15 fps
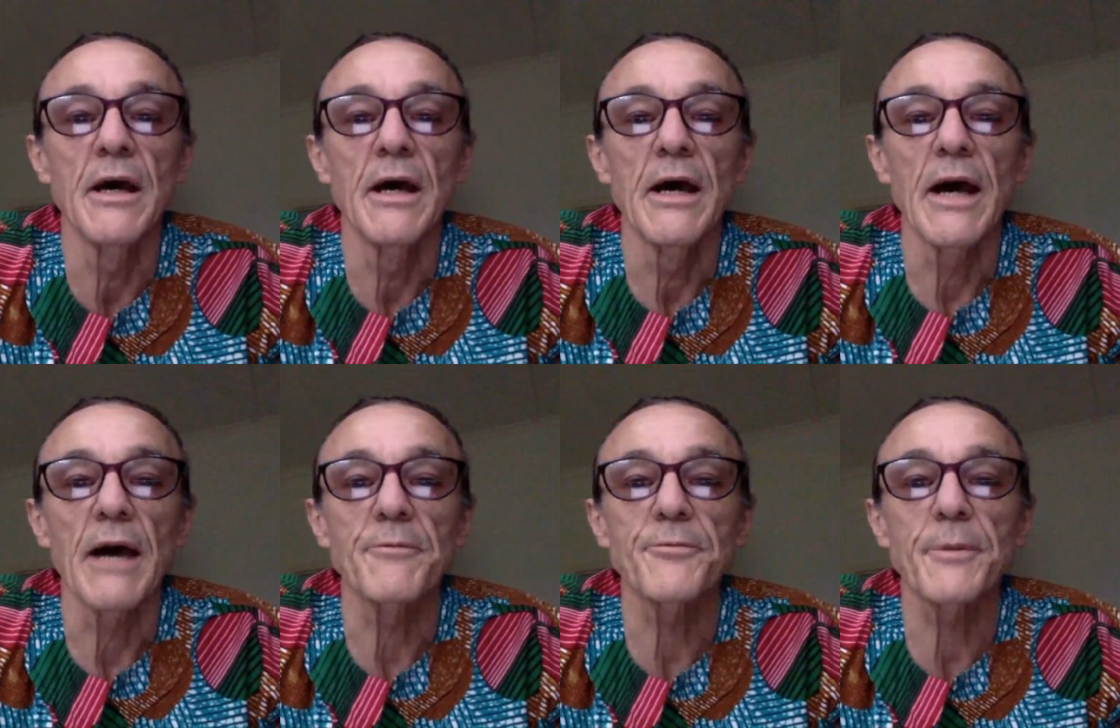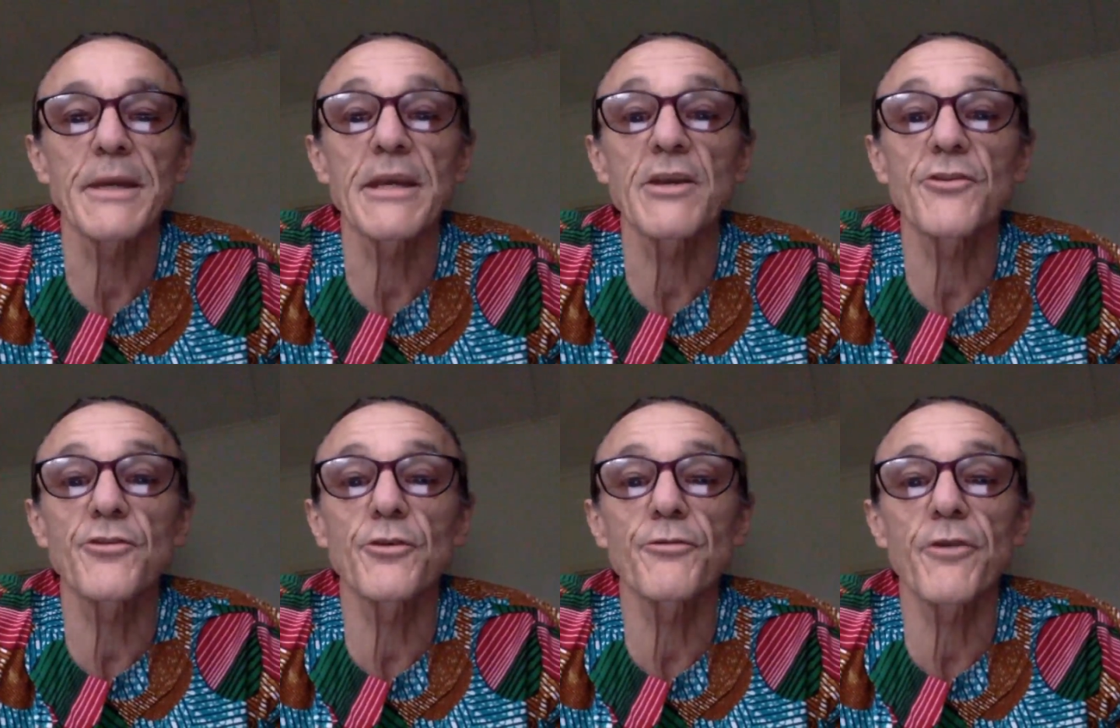I'm speaking
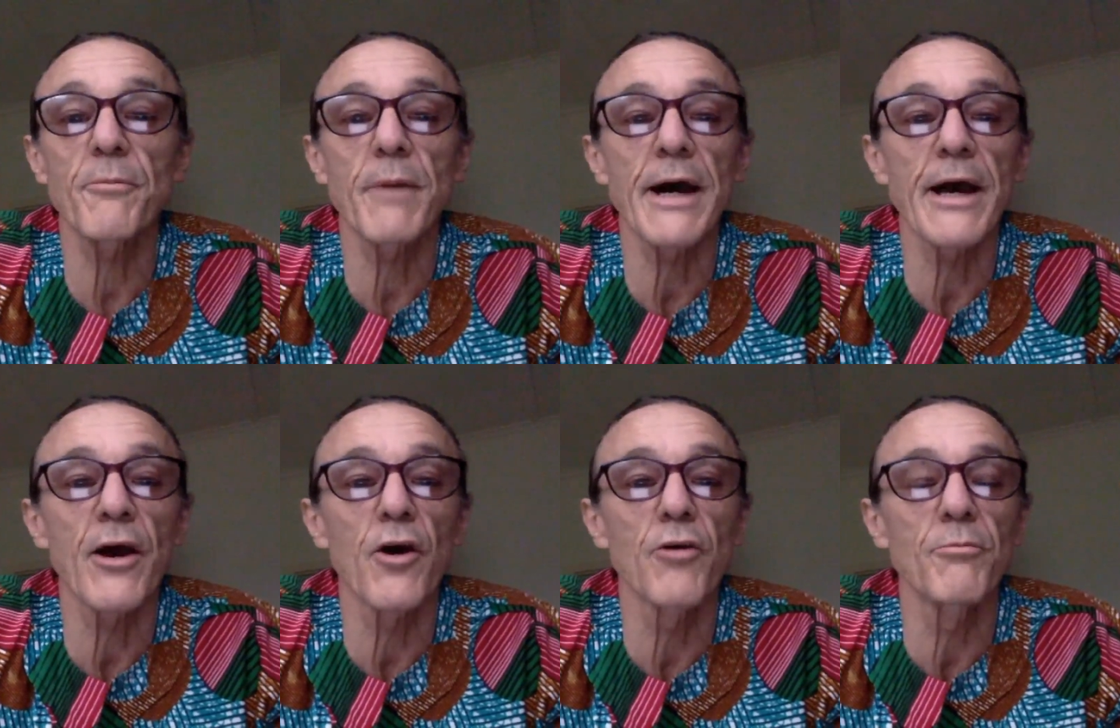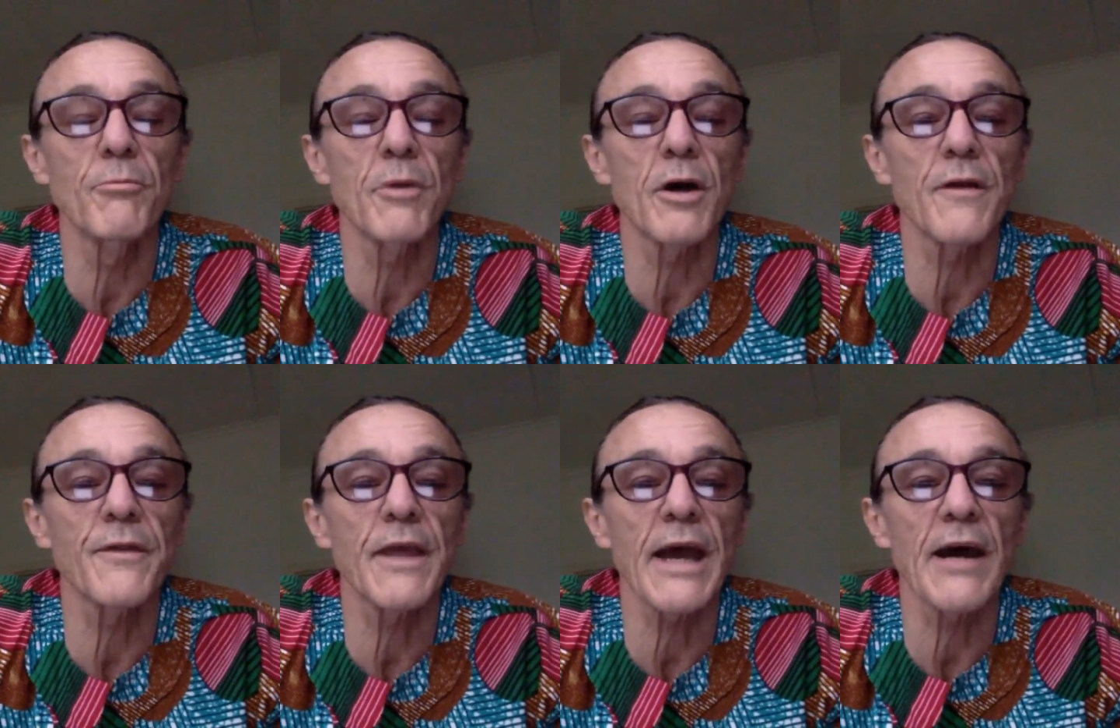to you from my home
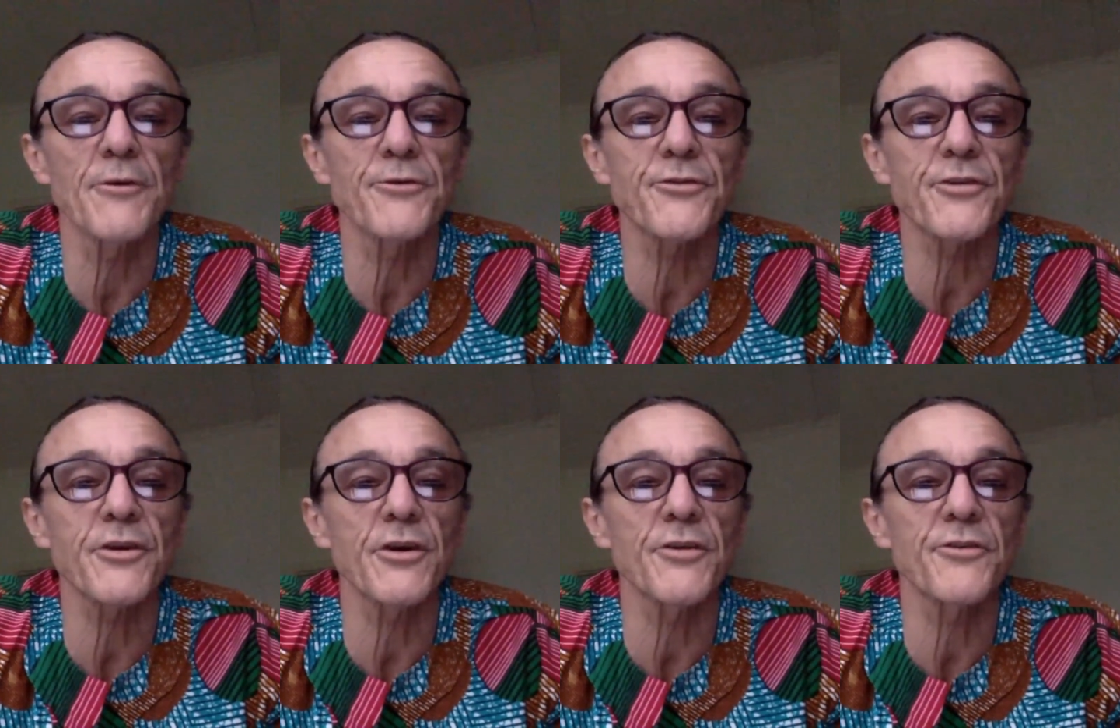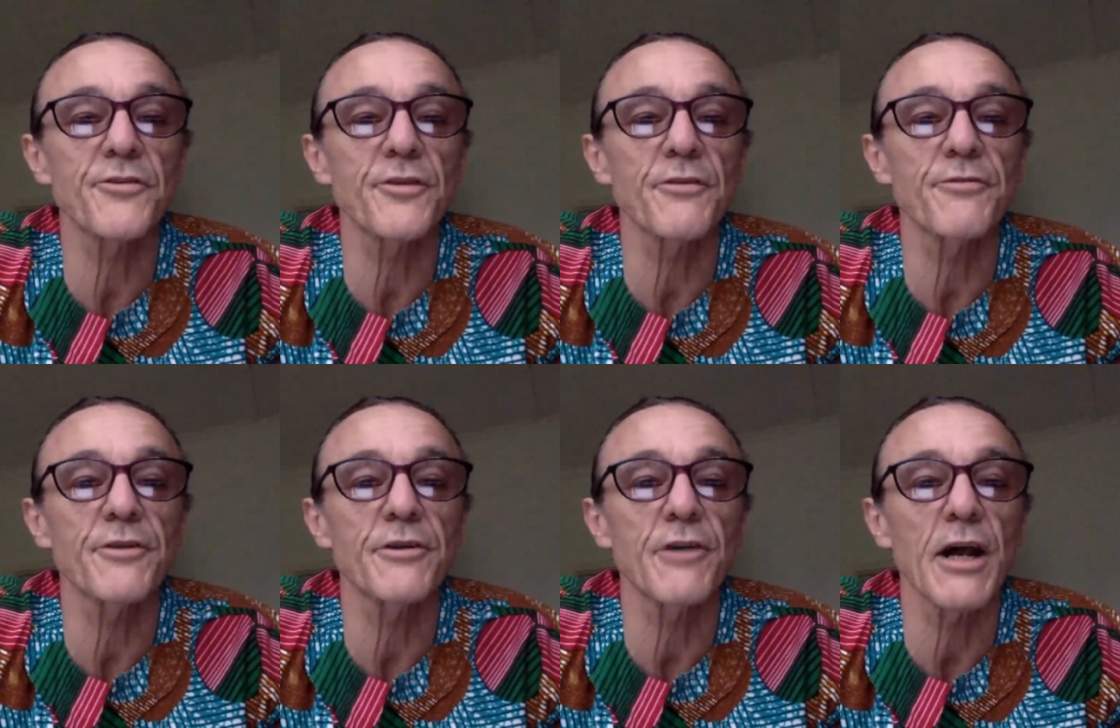on the outskirts of
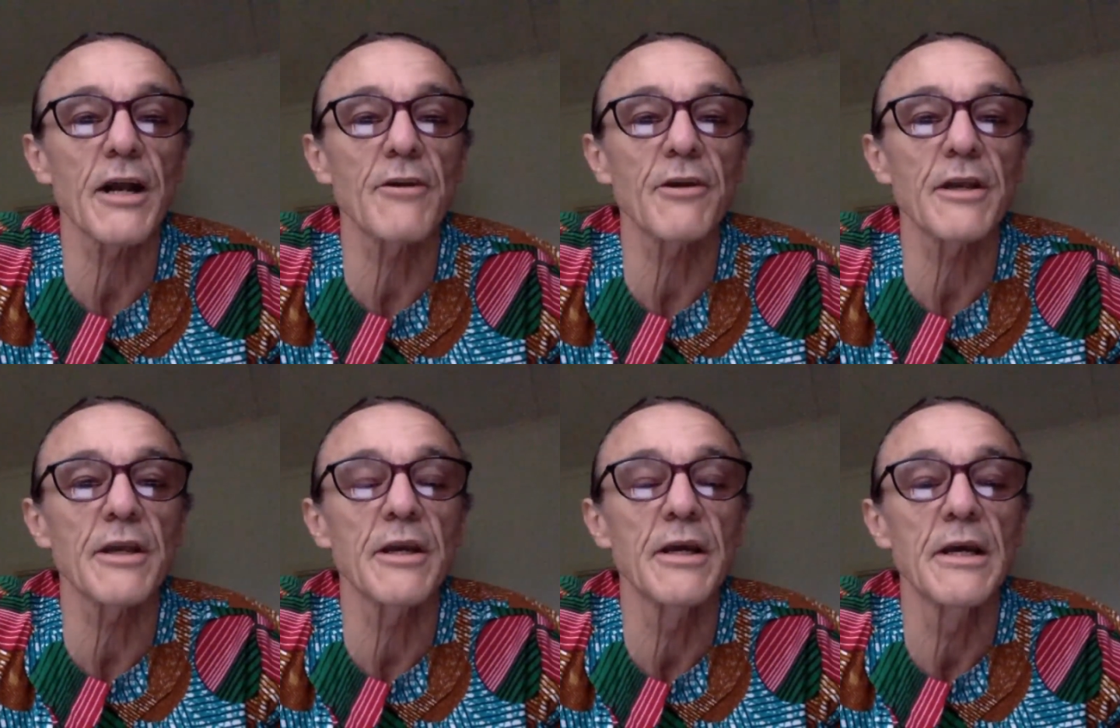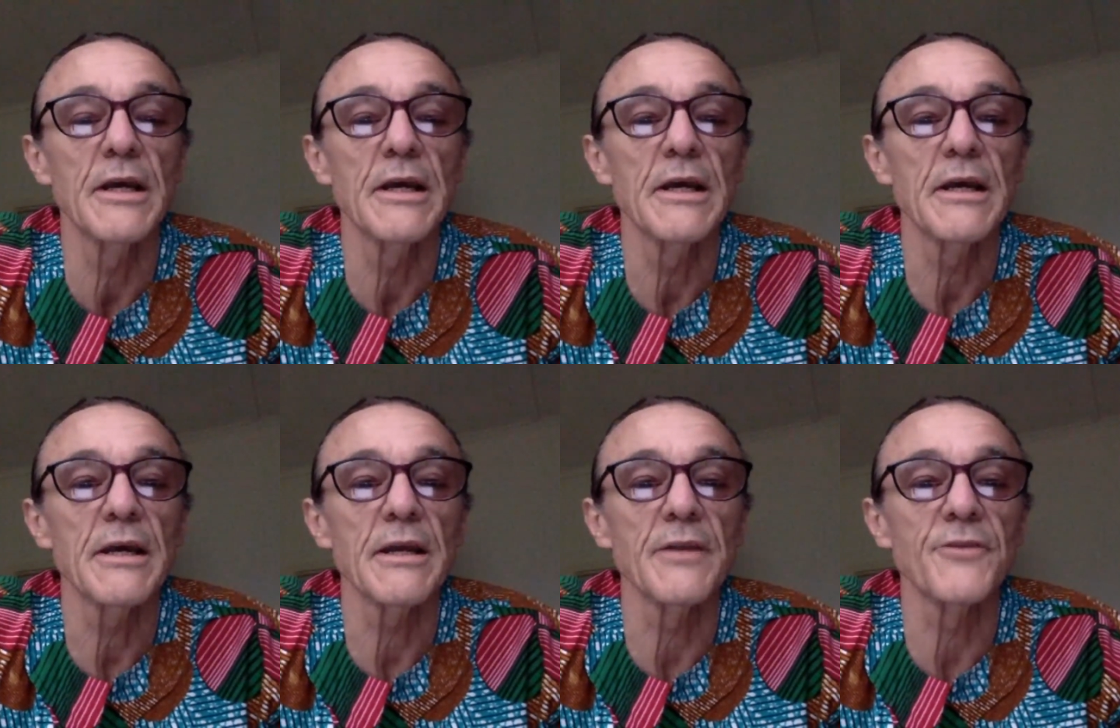Harare
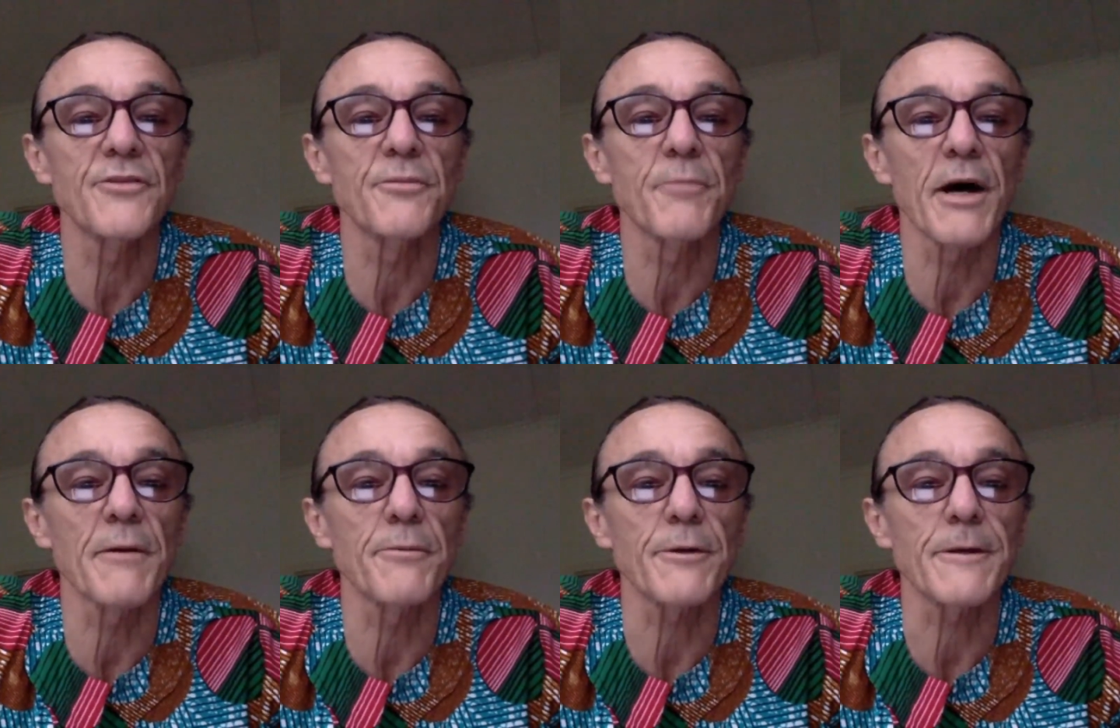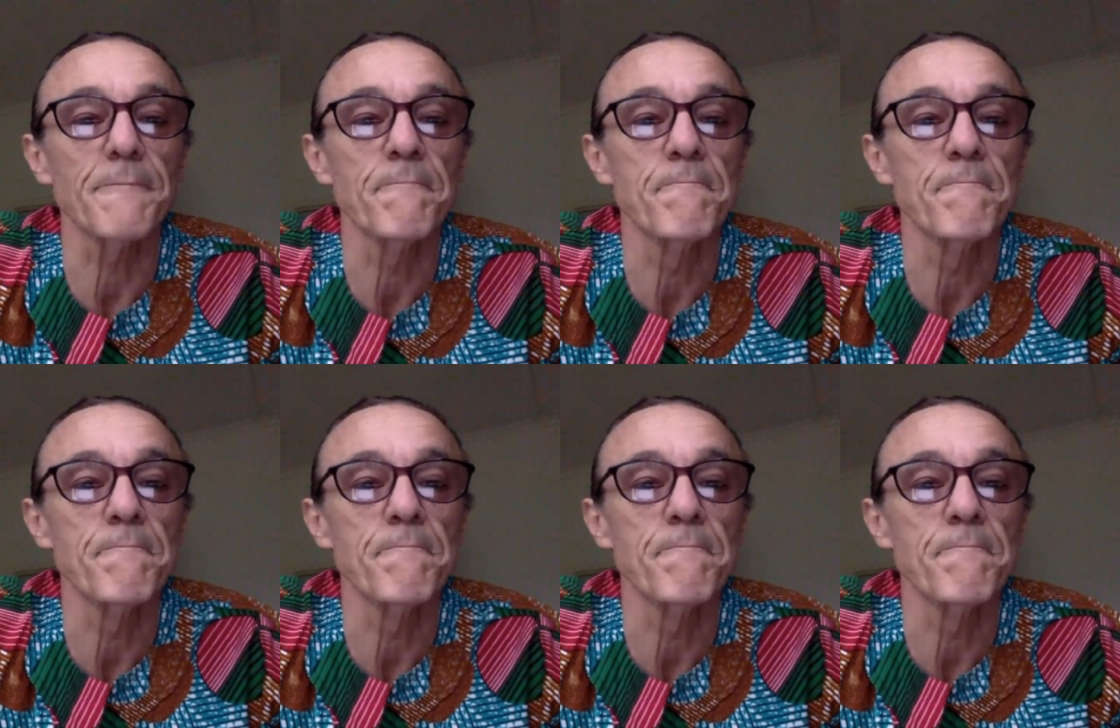in Zimbabwe.